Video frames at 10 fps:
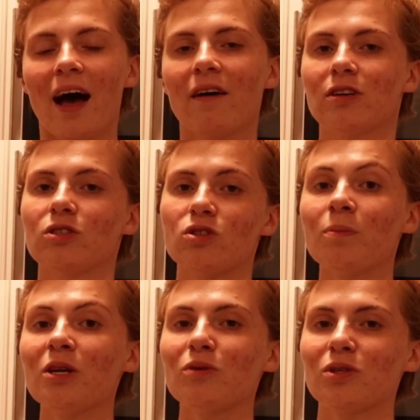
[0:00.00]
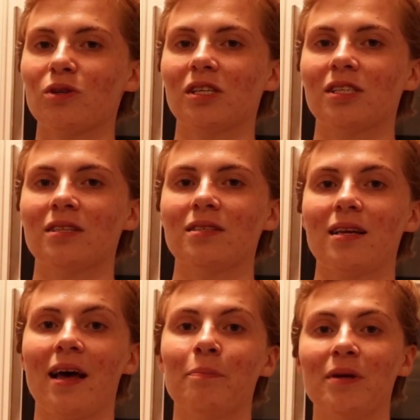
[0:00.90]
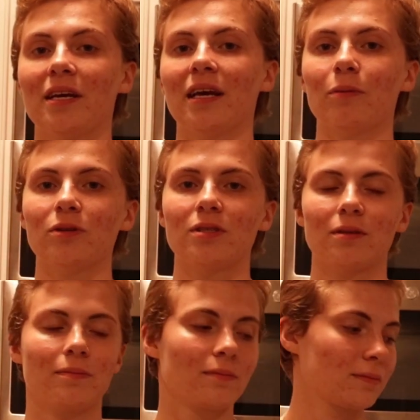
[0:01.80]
Having so many restrictions and being able to...